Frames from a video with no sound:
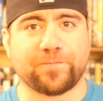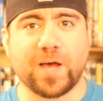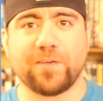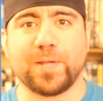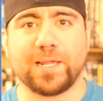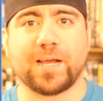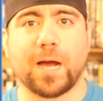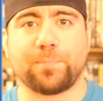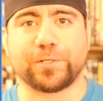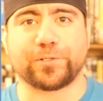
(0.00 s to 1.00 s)
five million
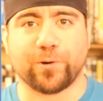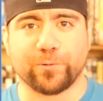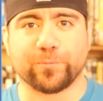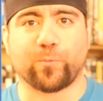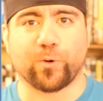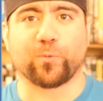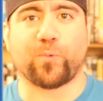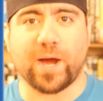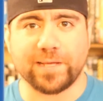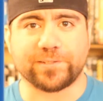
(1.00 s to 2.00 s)
copies sold
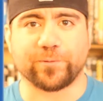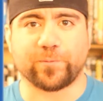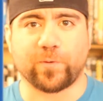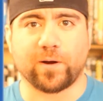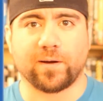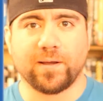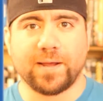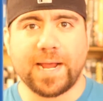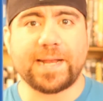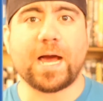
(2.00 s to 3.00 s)
worldwide so far,
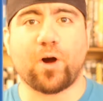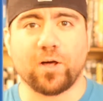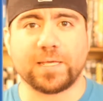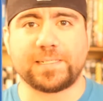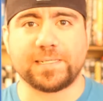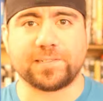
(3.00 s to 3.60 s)
and now all they see